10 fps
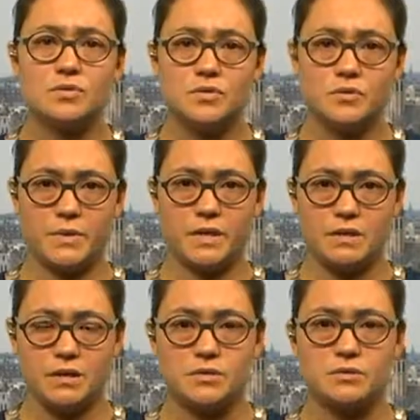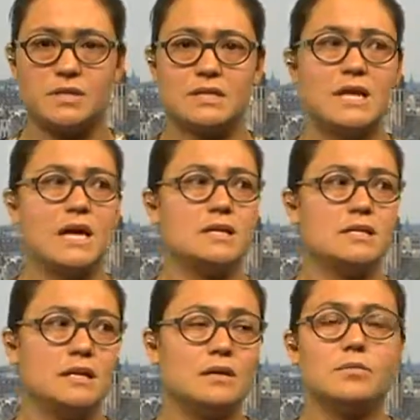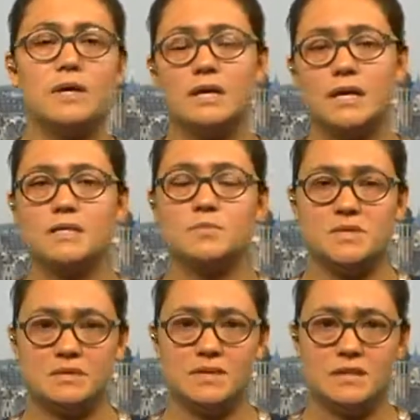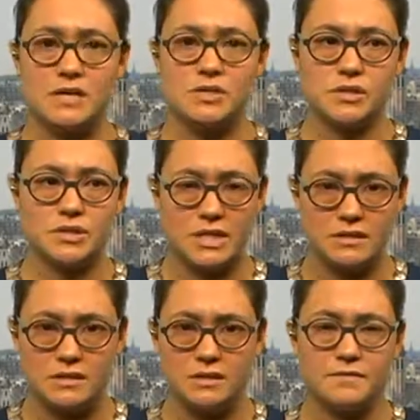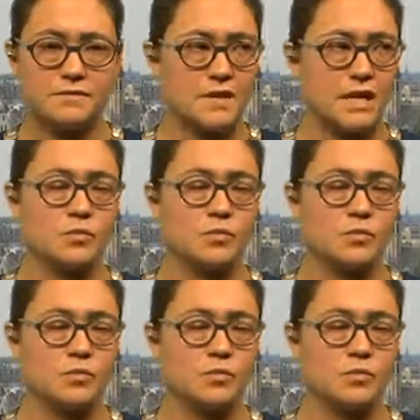European countries dealing with their specific national agenda, fine.